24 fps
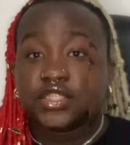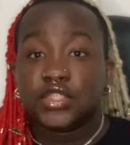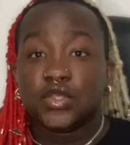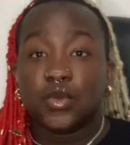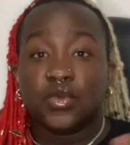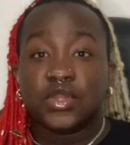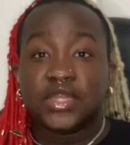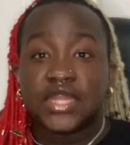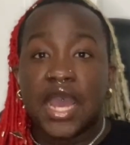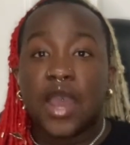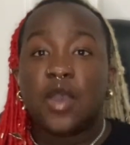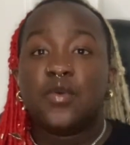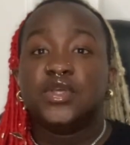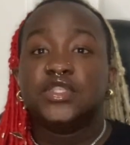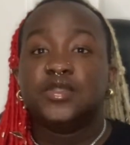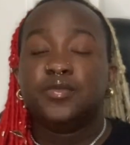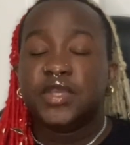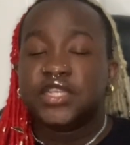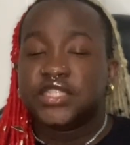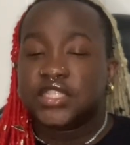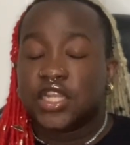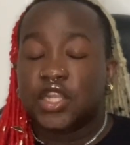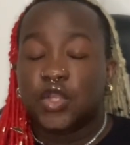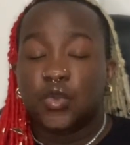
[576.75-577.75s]
So that was
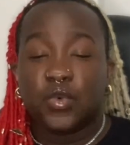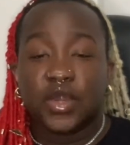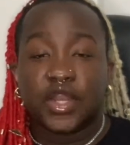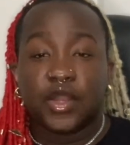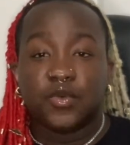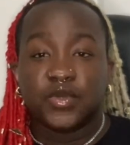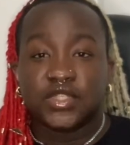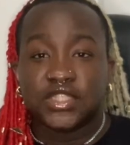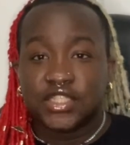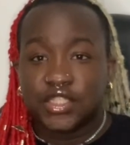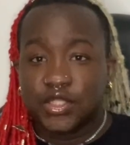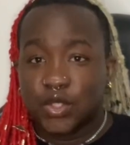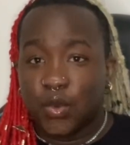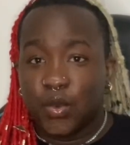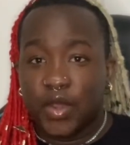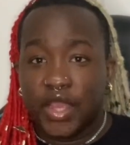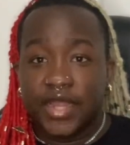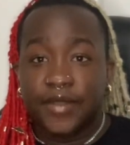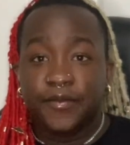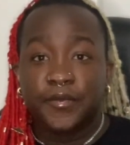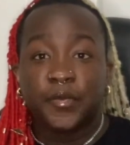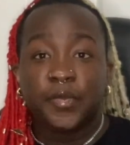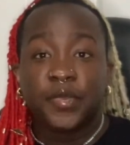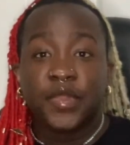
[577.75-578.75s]
basically what I was
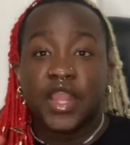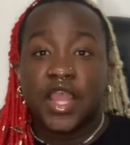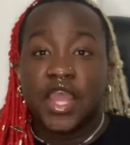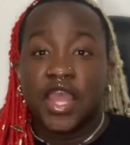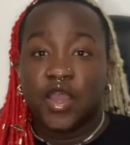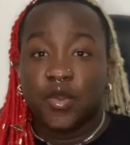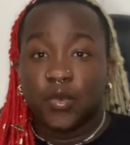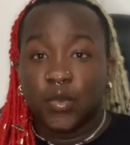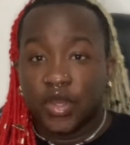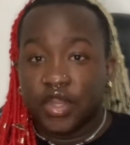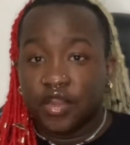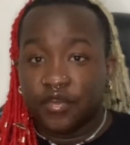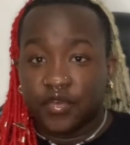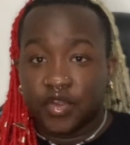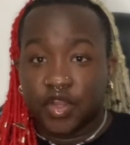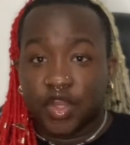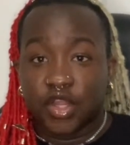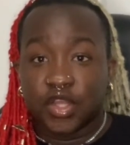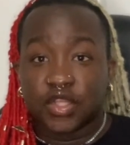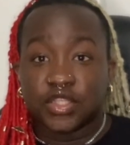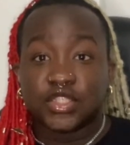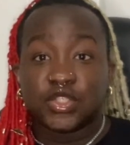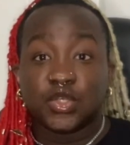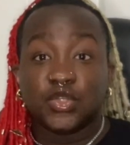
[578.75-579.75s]
doing and whatever,
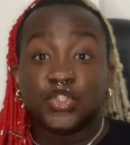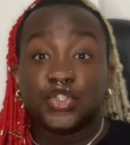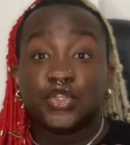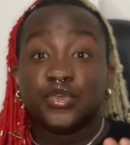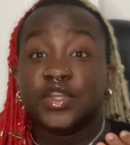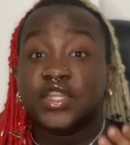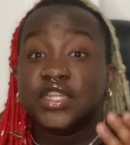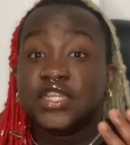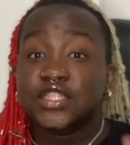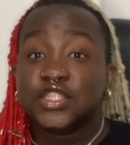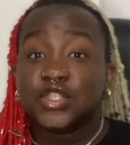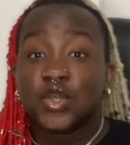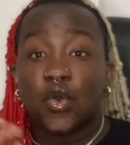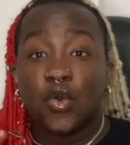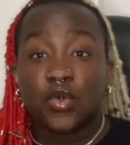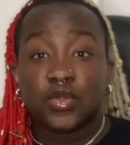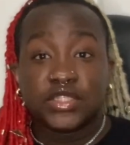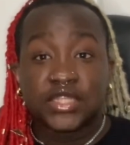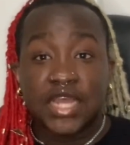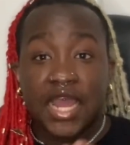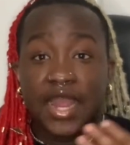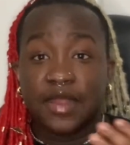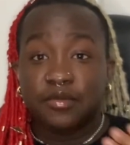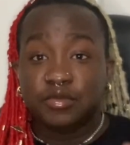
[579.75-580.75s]
girl. So during this whole
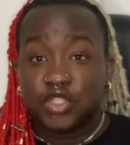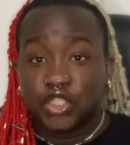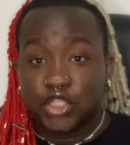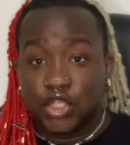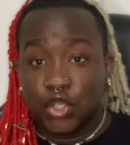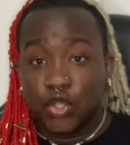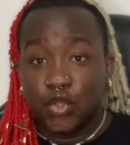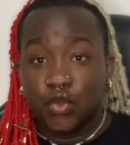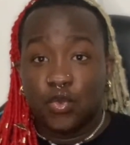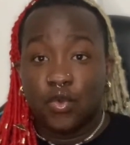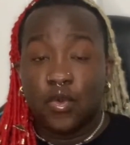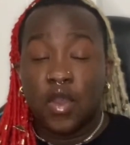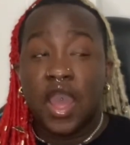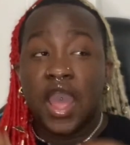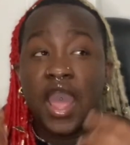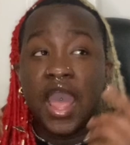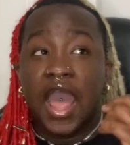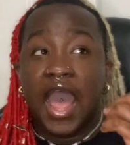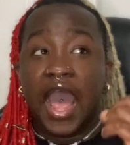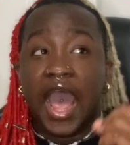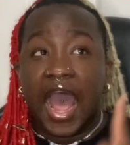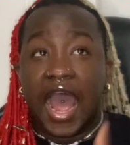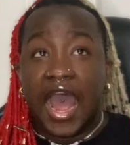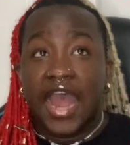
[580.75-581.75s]
time too,
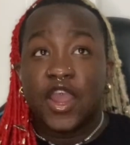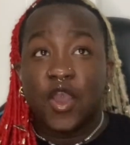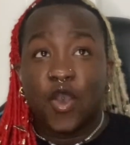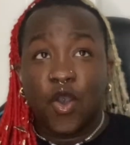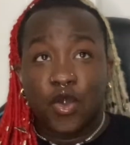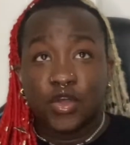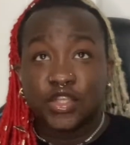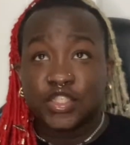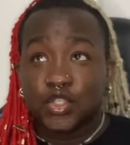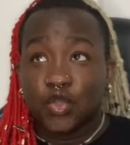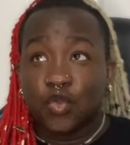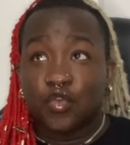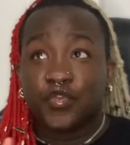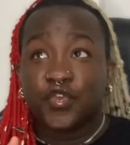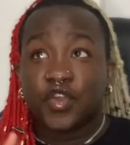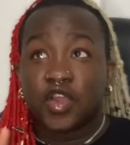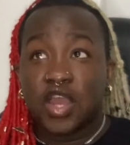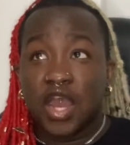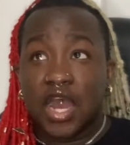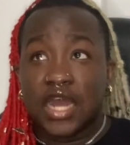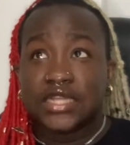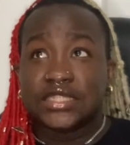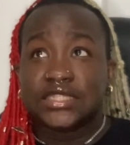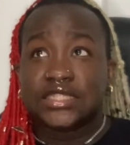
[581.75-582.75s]
I also
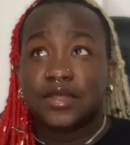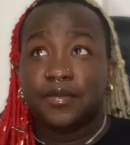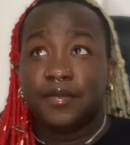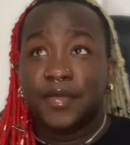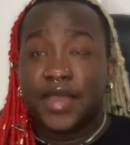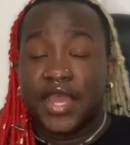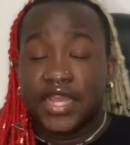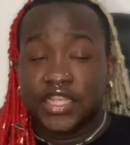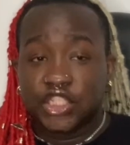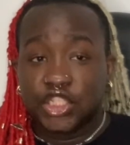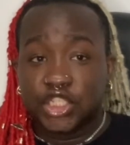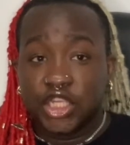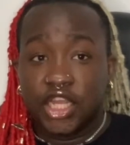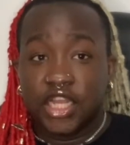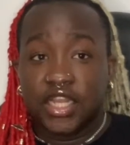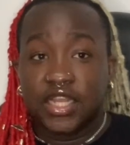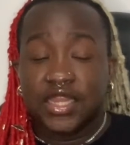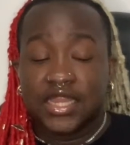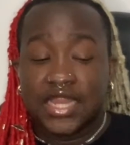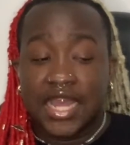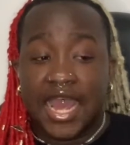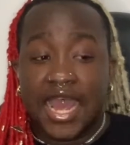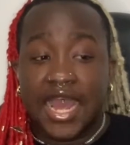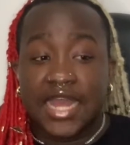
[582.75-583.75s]
forgot to
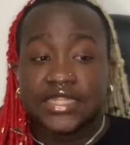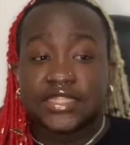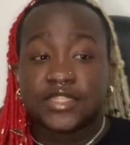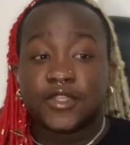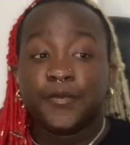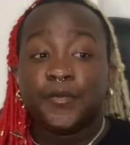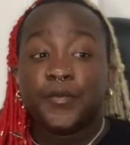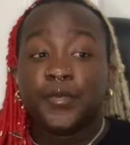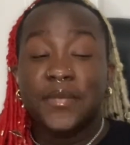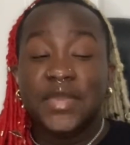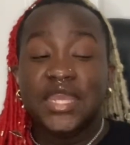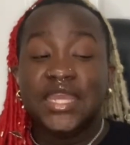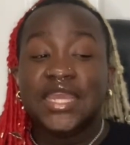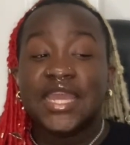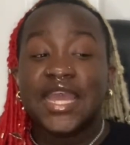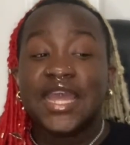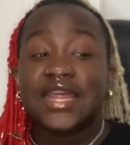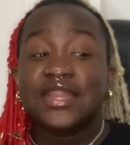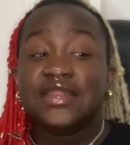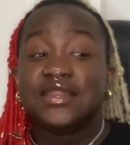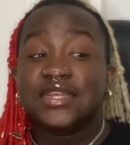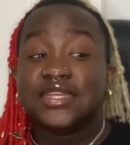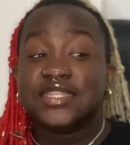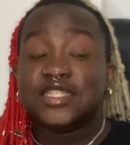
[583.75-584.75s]
mention that me
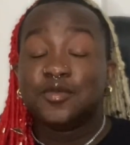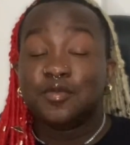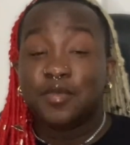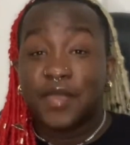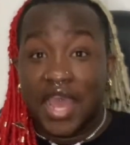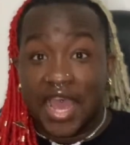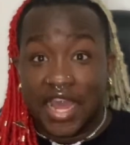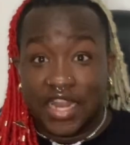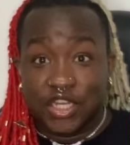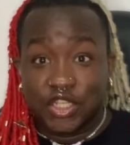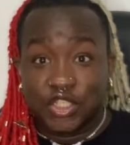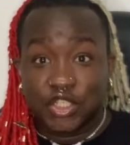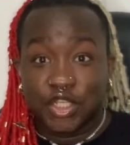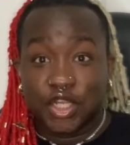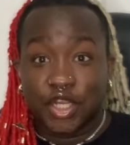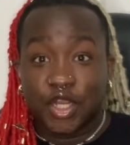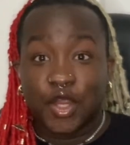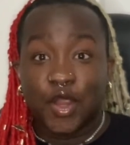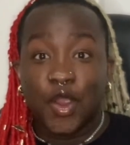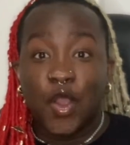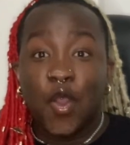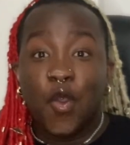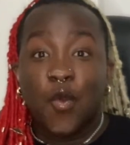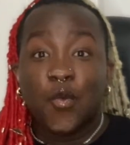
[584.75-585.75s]
and this
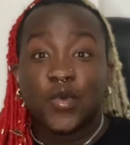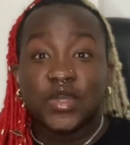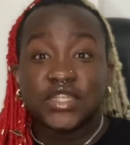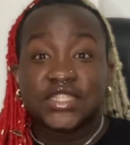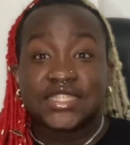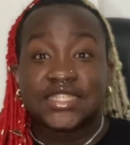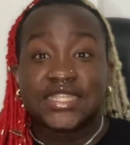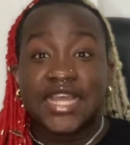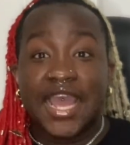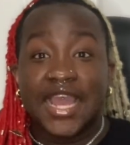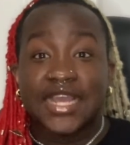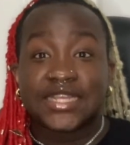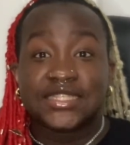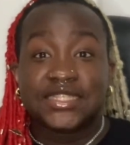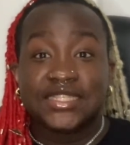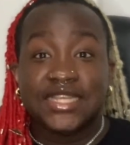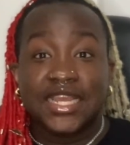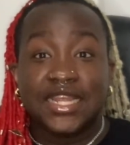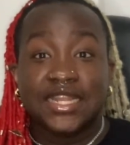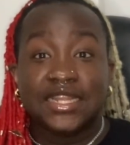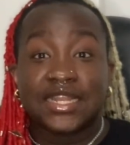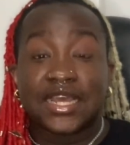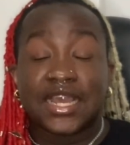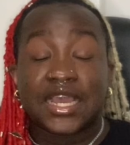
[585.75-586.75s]
manager was
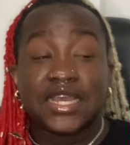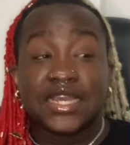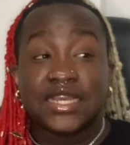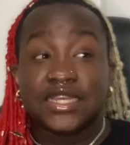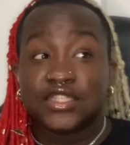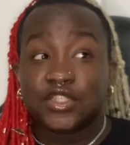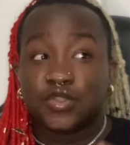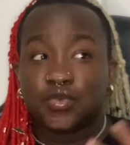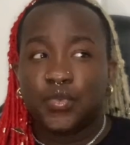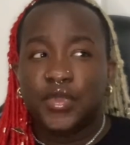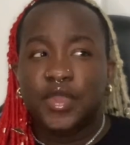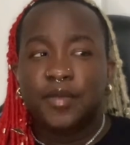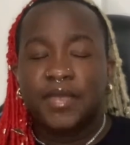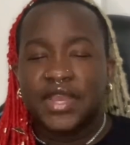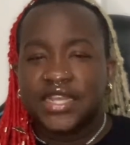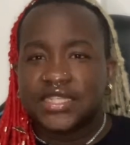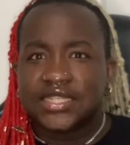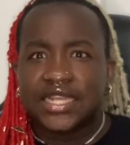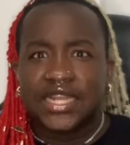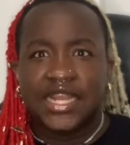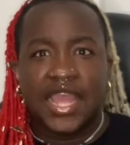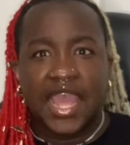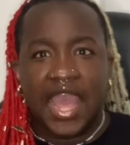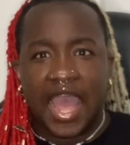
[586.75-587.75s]
texting because we
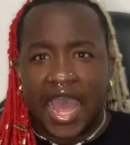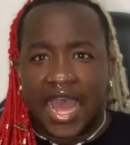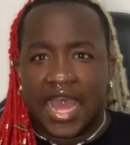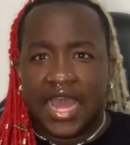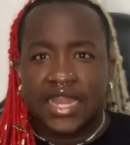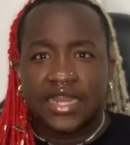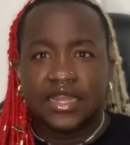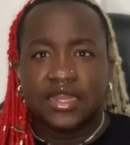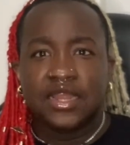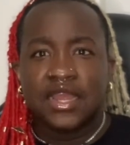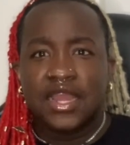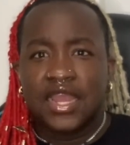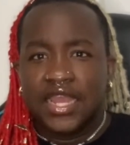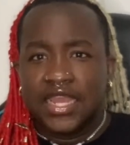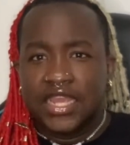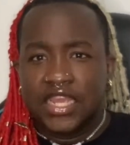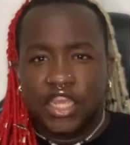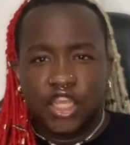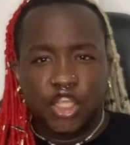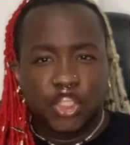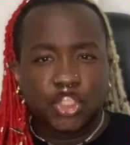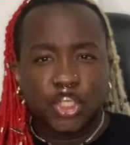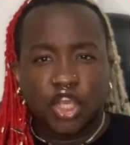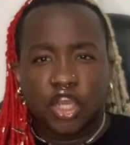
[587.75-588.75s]
basically had
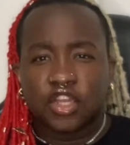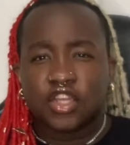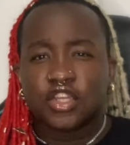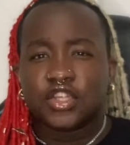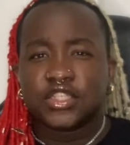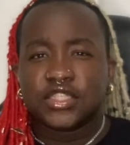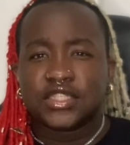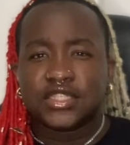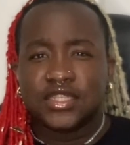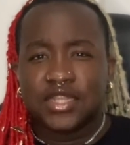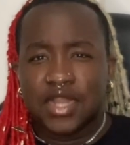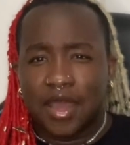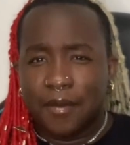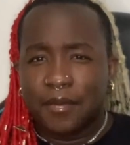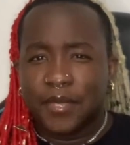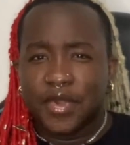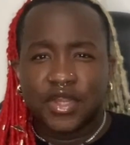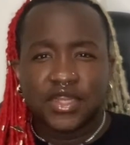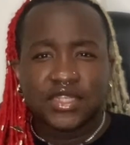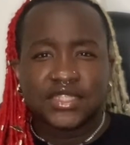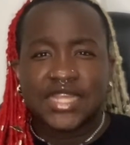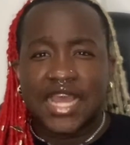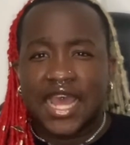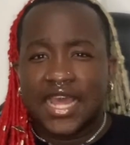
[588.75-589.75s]
each other's
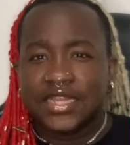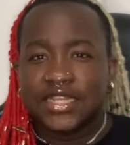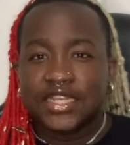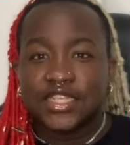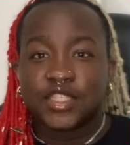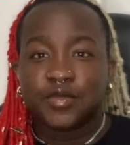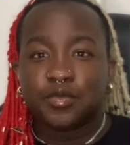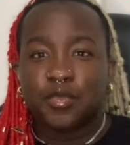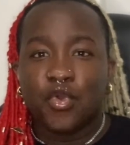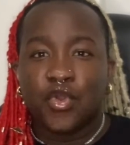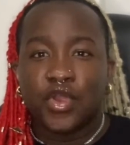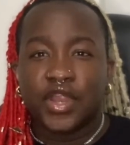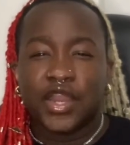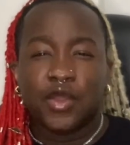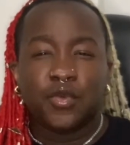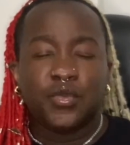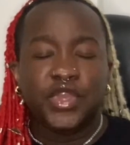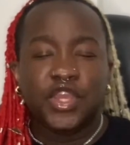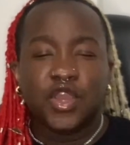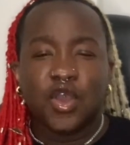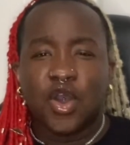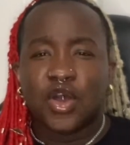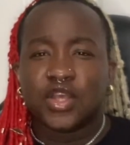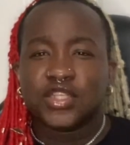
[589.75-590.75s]
numbers at this point, and
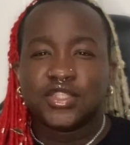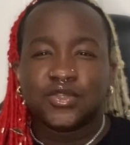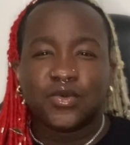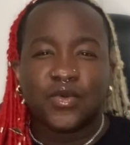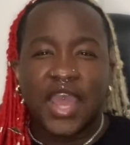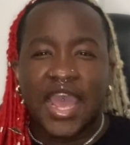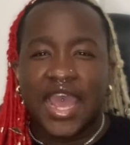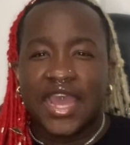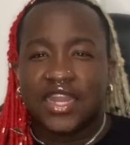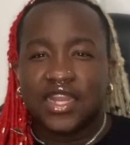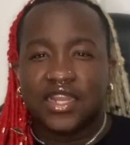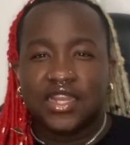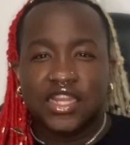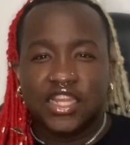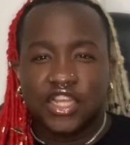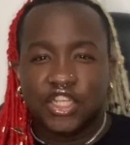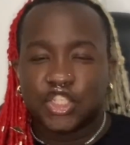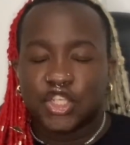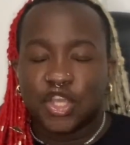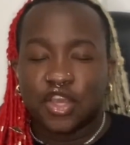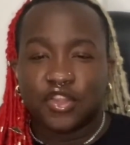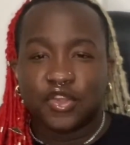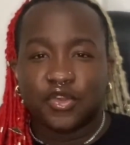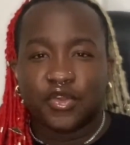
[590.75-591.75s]
we also added
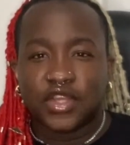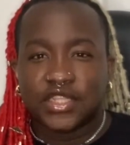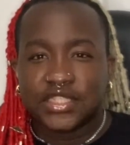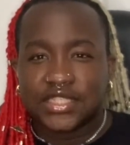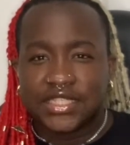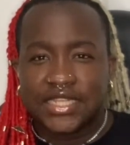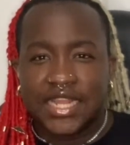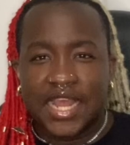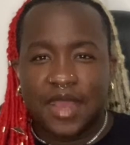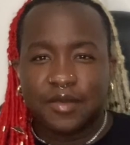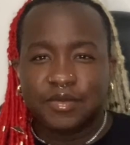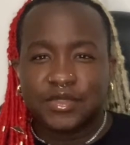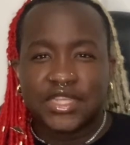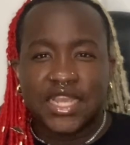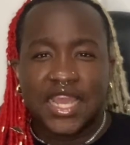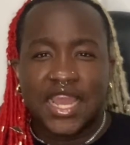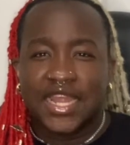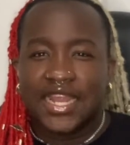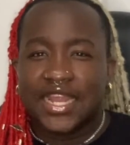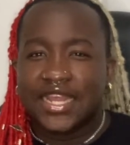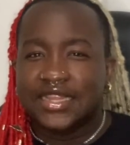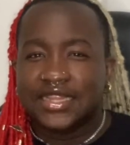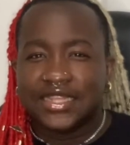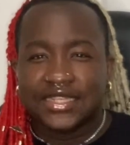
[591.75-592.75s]
each other on
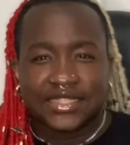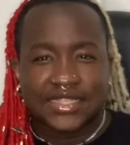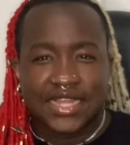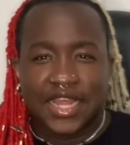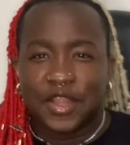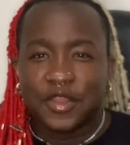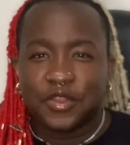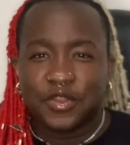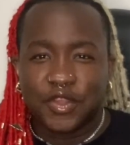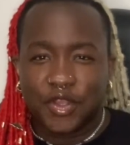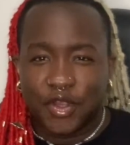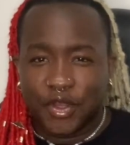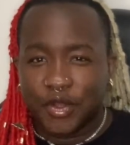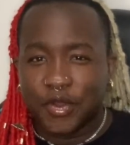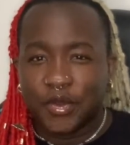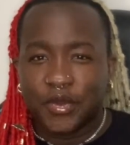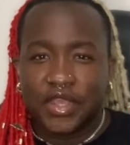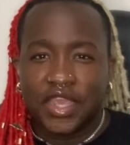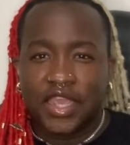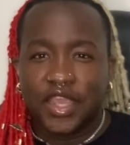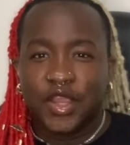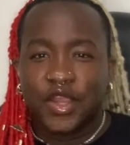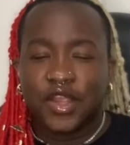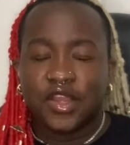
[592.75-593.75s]
Snapchat and this and third.
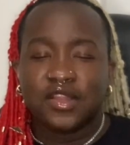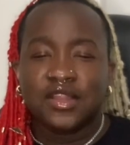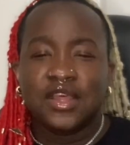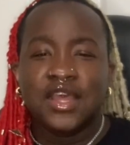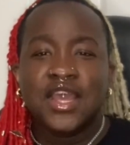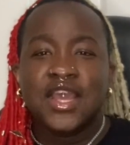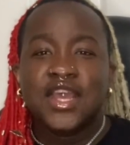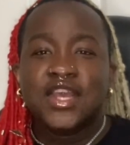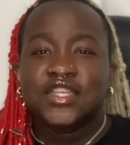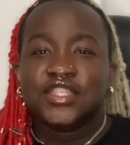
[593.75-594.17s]
Okay, girl?